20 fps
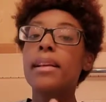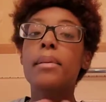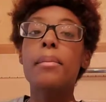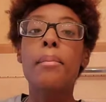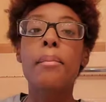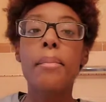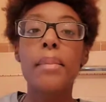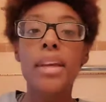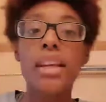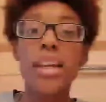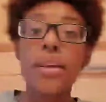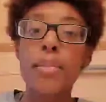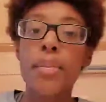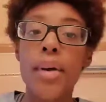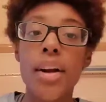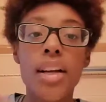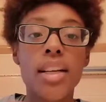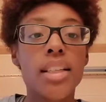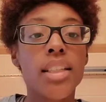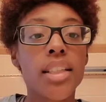then me
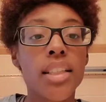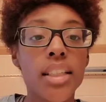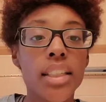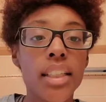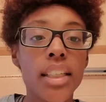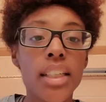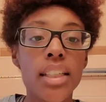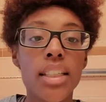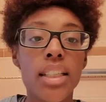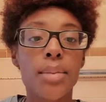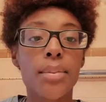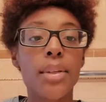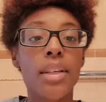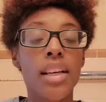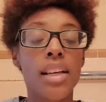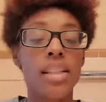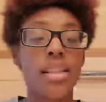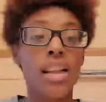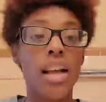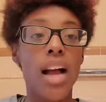personally, just
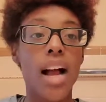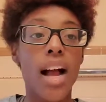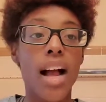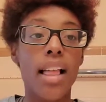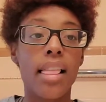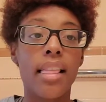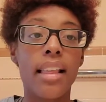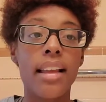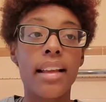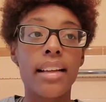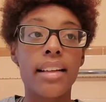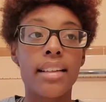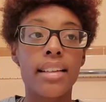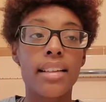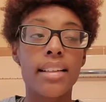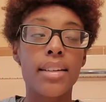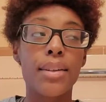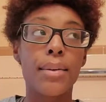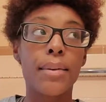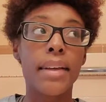because I like
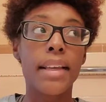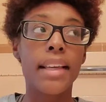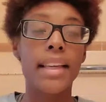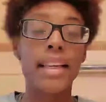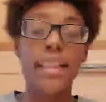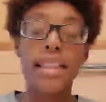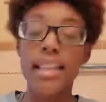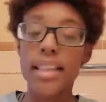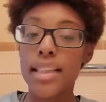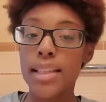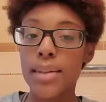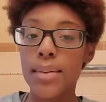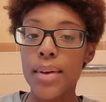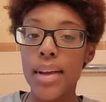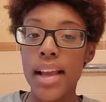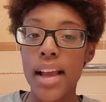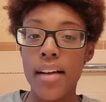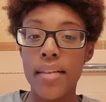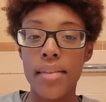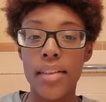doing it this
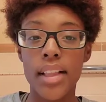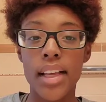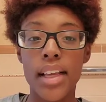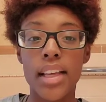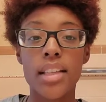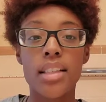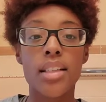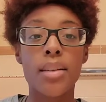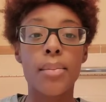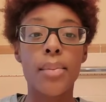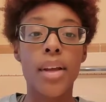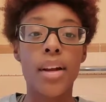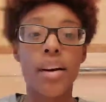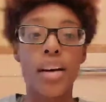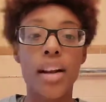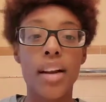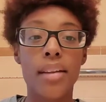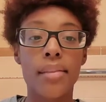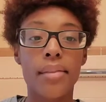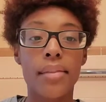way, I feel like it's a
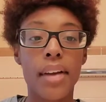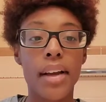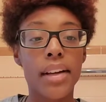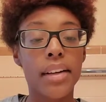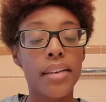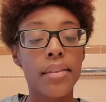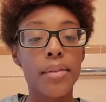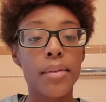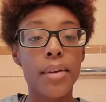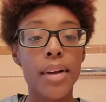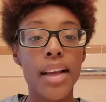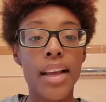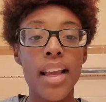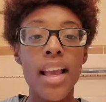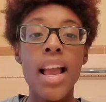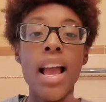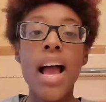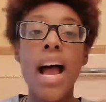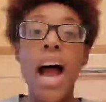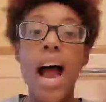better and effective way.
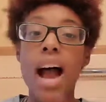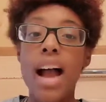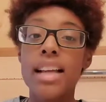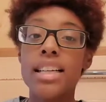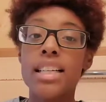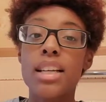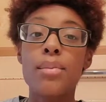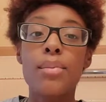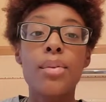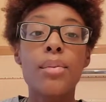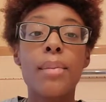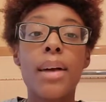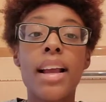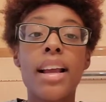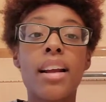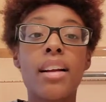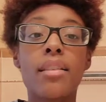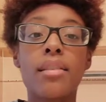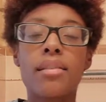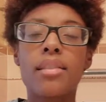I shampoo my
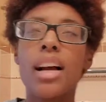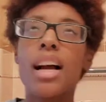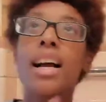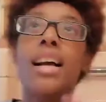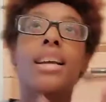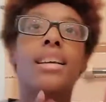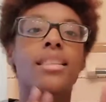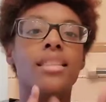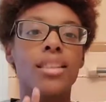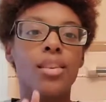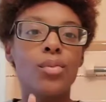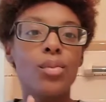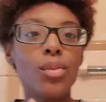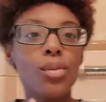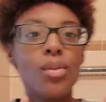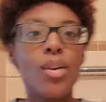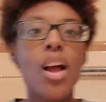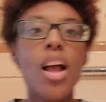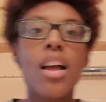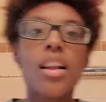hair,
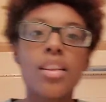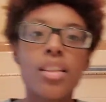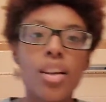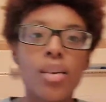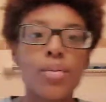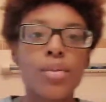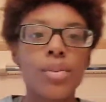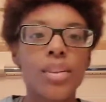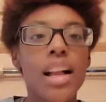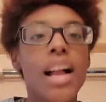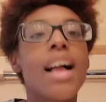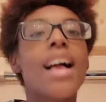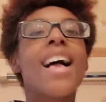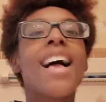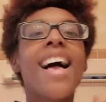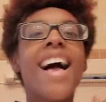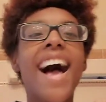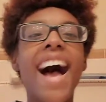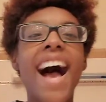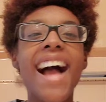don't do that.
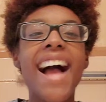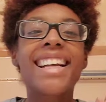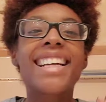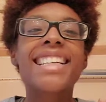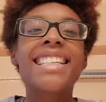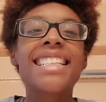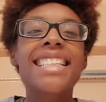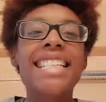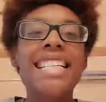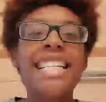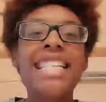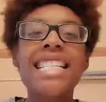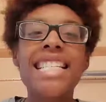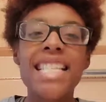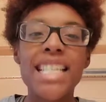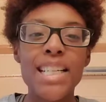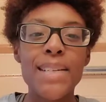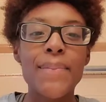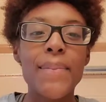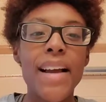I
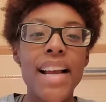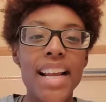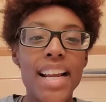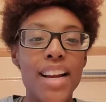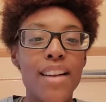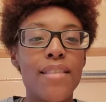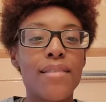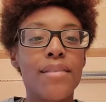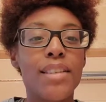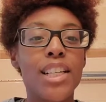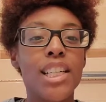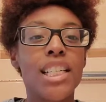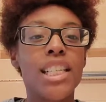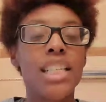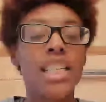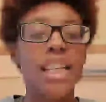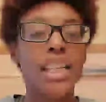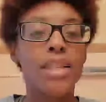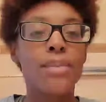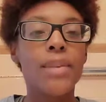condition my hair
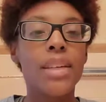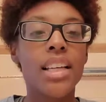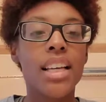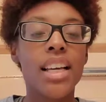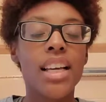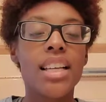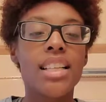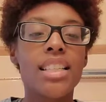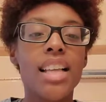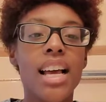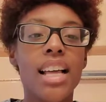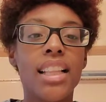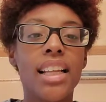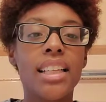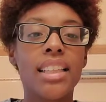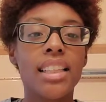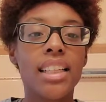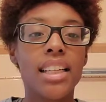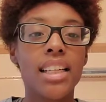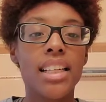first, just because I
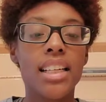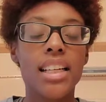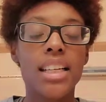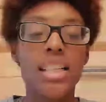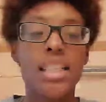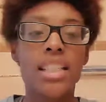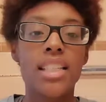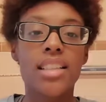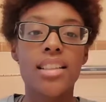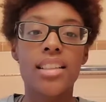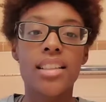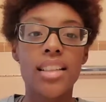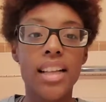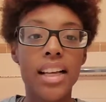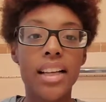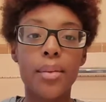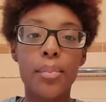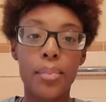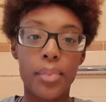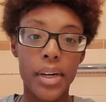like the conditioner to
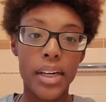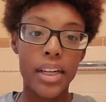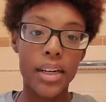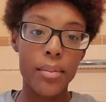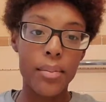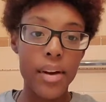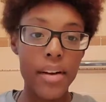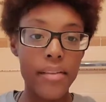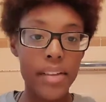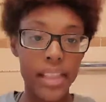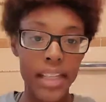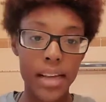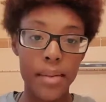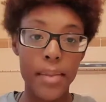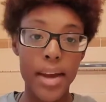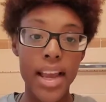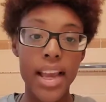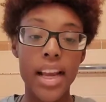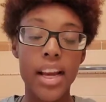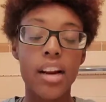like break up everything
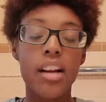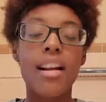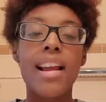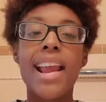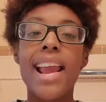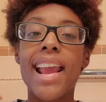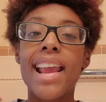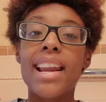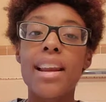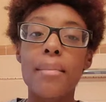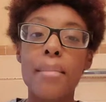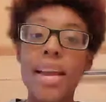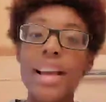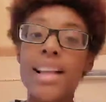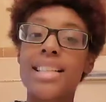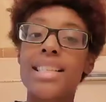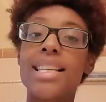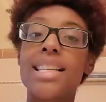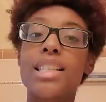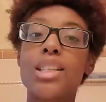in my hair, and it
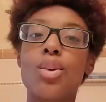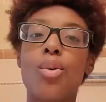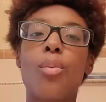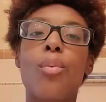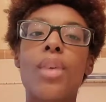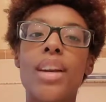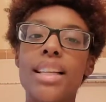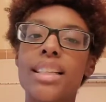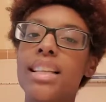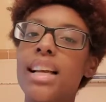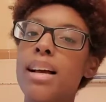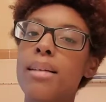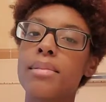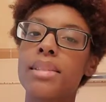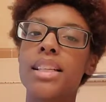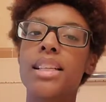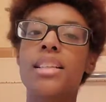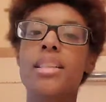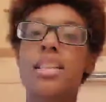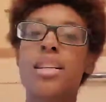makes it 20
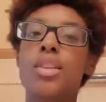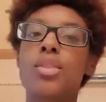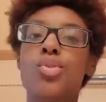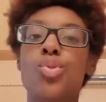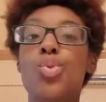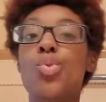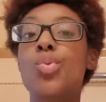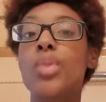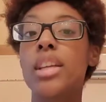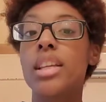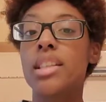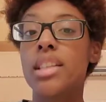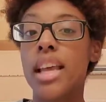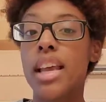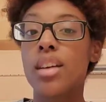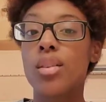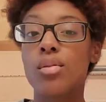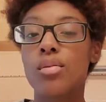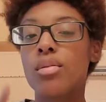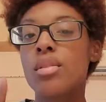times easier to
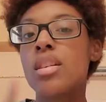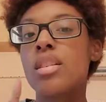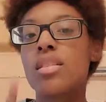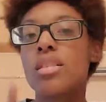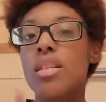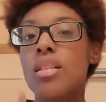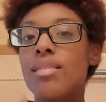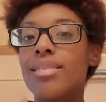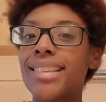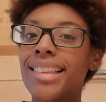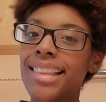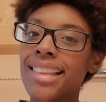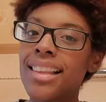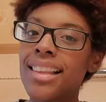detangle. So,